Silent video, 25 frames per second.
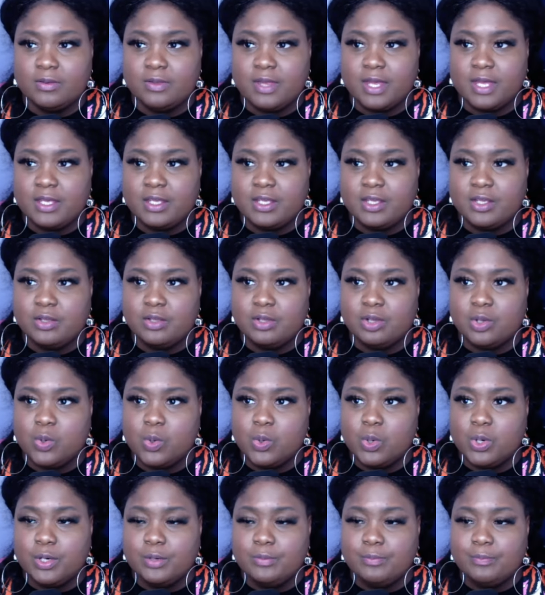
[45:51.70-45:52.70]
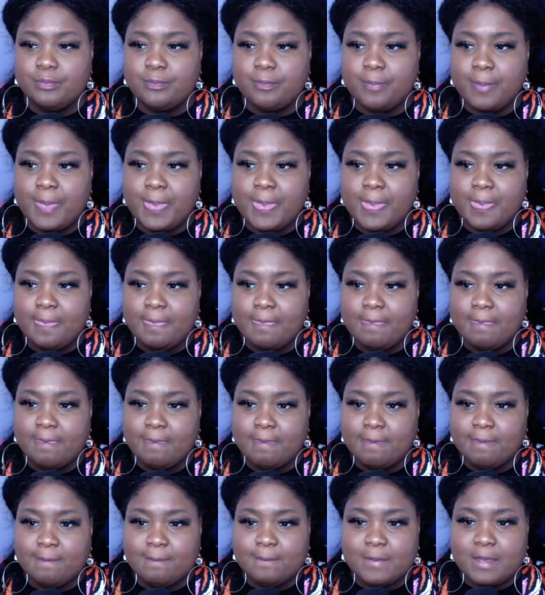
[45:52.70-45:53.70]
Thank you, Lord.
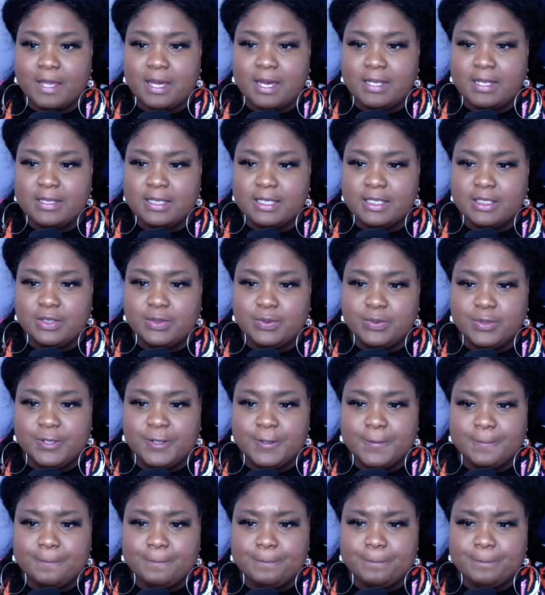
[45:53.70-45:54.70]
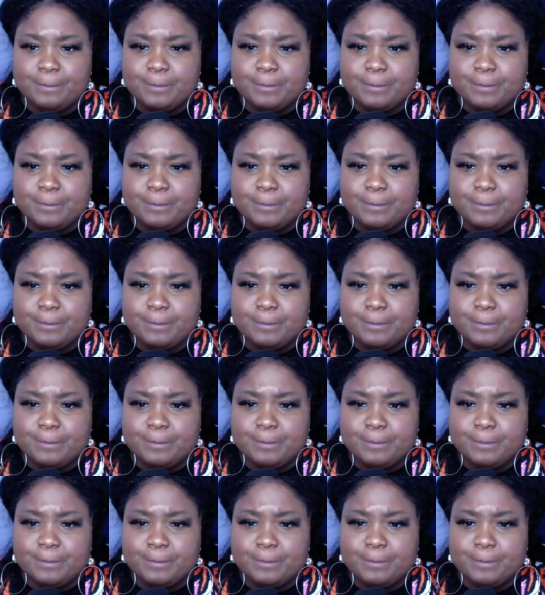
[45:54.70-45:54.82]
Hallelujah.